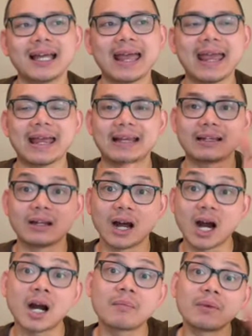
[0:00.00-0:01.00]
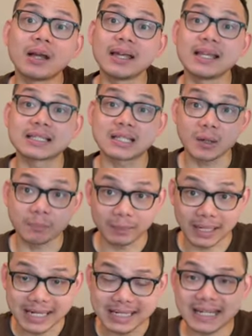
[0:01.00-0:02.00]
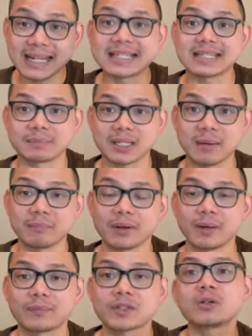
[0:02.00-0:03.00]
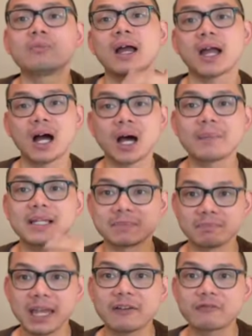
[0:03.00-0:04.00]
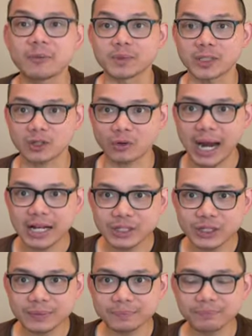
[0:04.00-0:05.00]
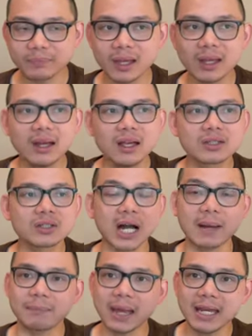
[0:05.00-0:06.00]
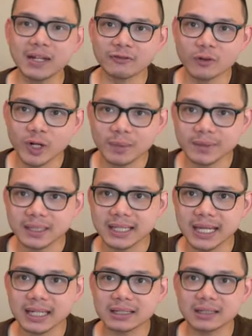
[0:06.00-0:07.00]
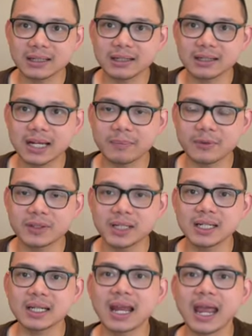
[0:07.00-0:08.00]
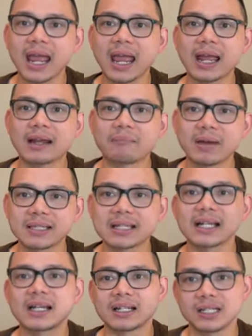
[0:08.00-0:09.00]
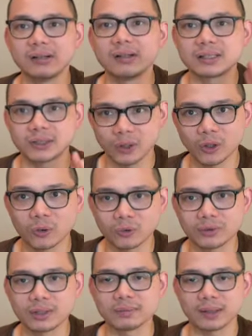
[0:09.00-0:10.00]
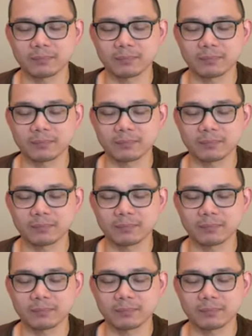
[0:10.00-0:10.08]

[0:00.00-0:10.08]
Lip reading: And the harp is complete in September. So my harp is made from scratch. So I paid the 40% deposit, and basically the dealer told the